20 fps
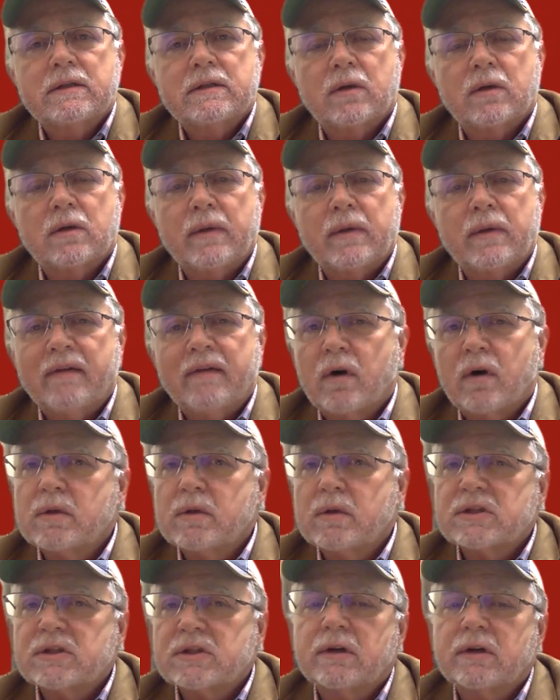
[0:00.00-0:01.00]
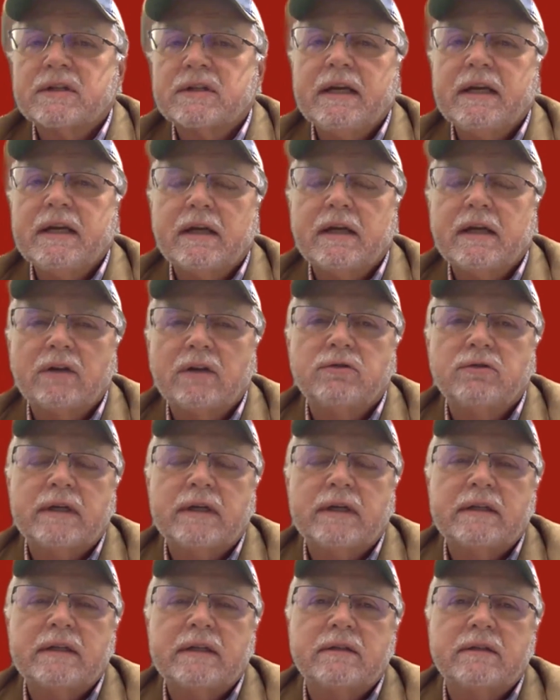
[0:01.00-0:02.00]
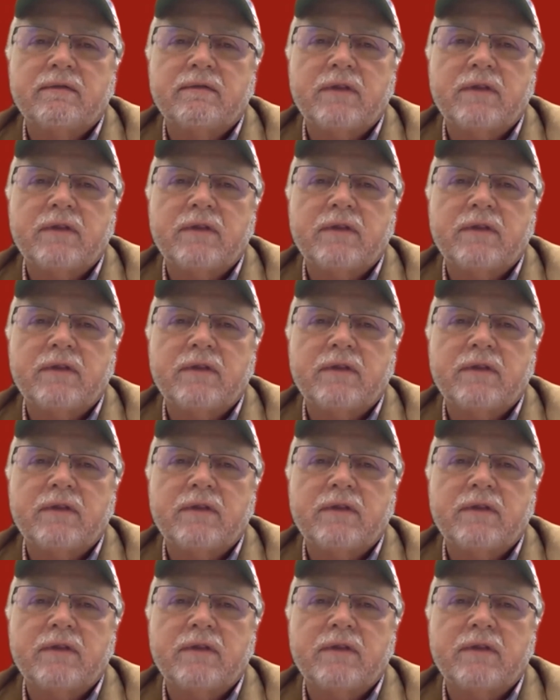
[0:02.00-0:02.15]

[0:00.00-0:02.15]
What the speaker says: So we have almost 1,300